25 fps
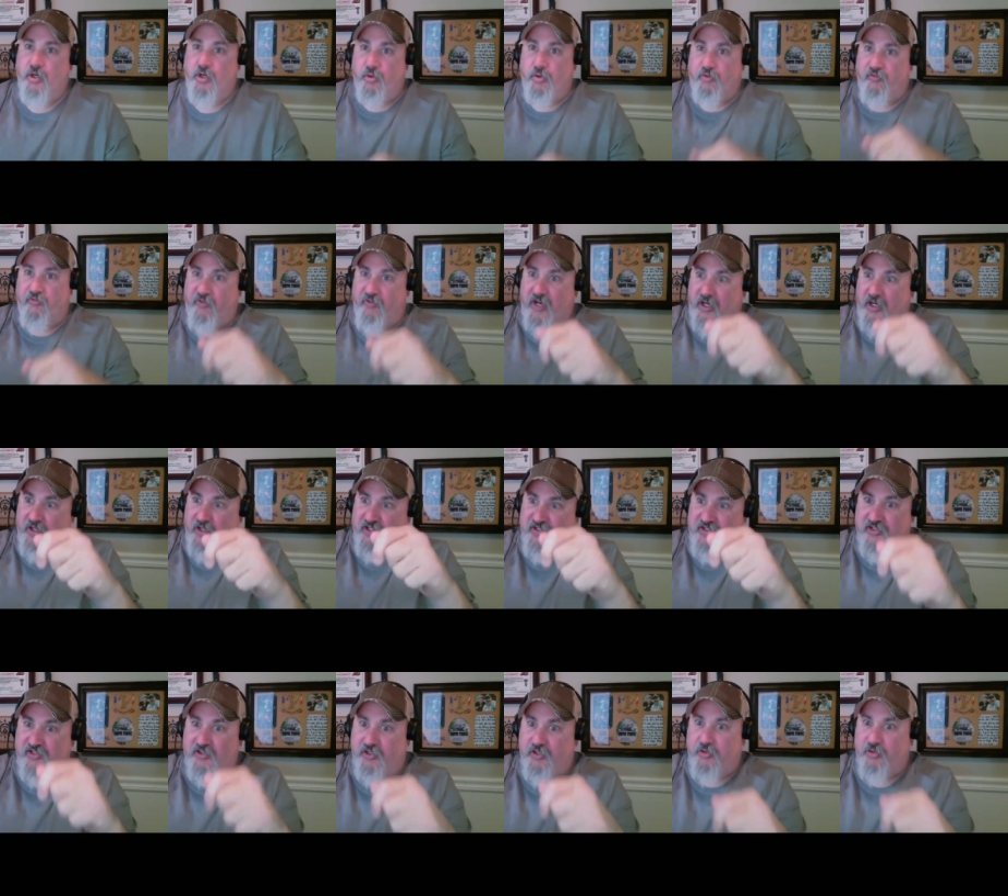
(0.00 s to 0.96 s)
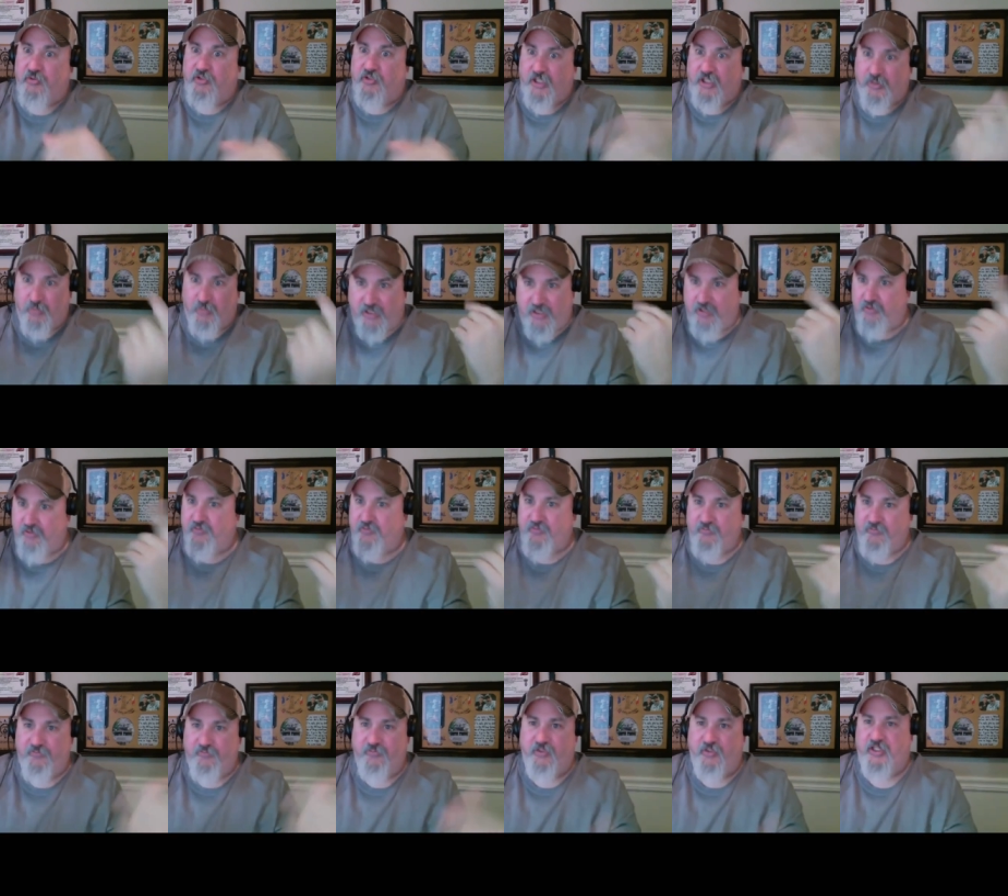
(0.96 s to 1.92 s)
very slowly while
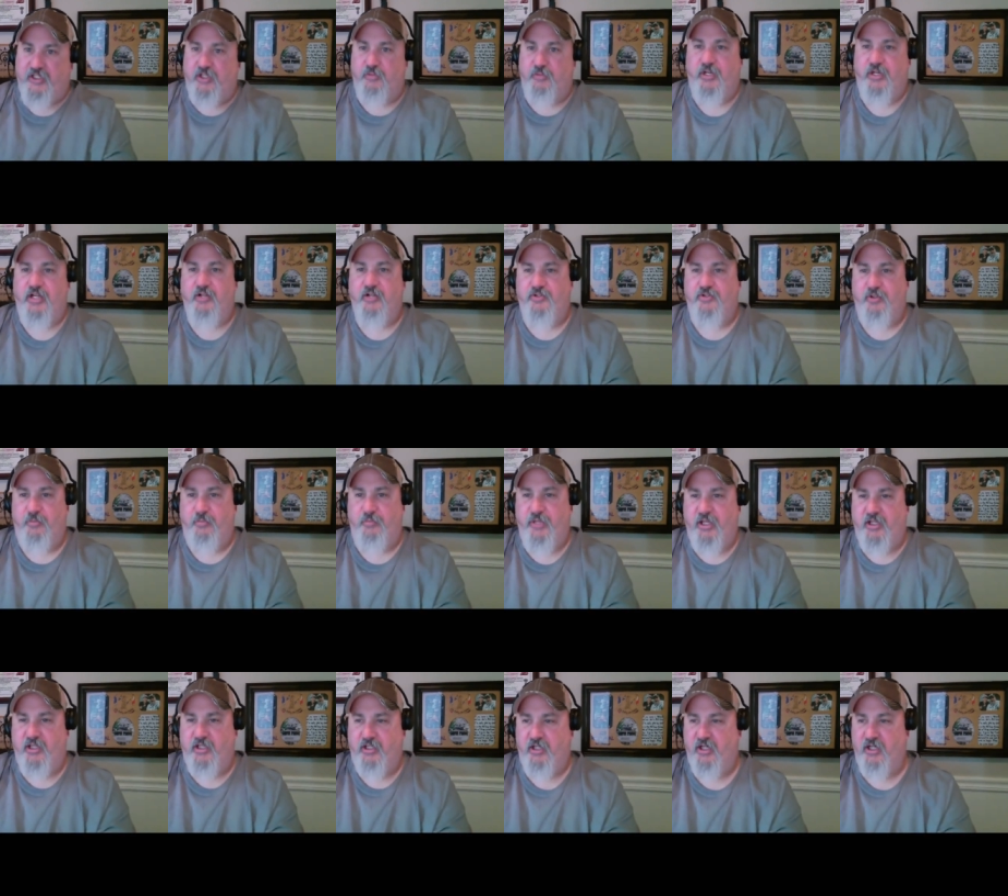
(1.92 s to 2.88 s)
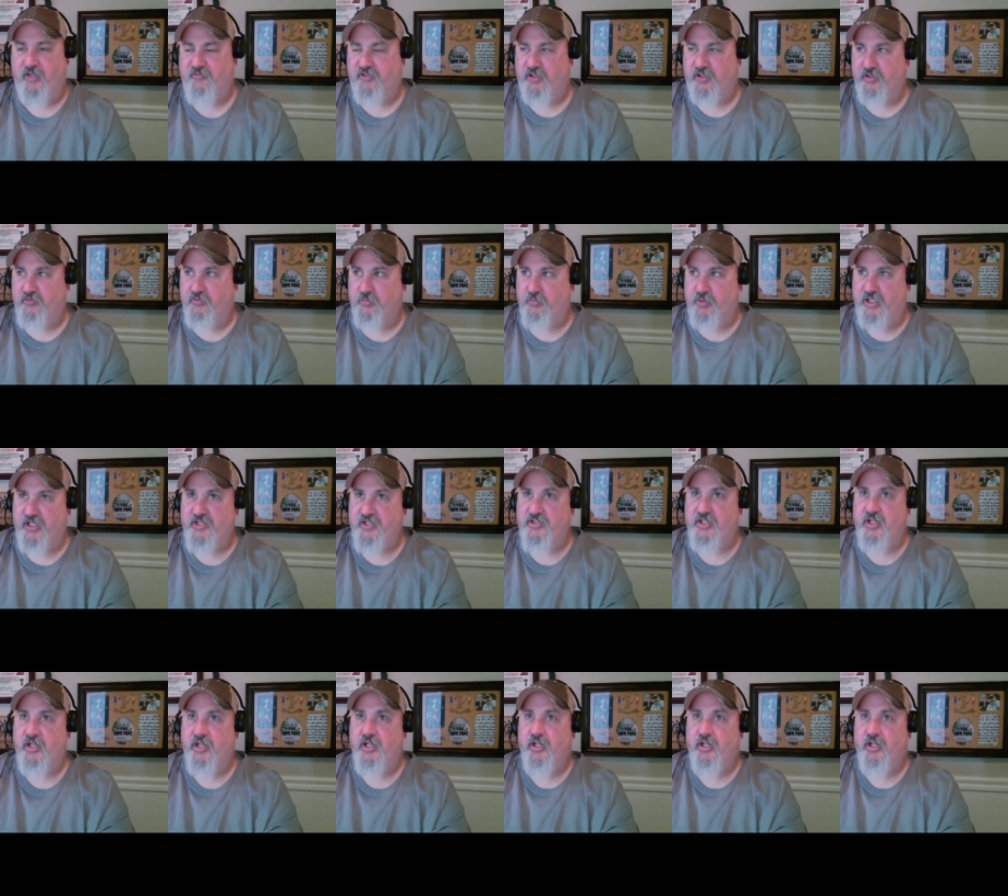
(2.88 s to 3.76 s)
freaking rounds are picking off all over the place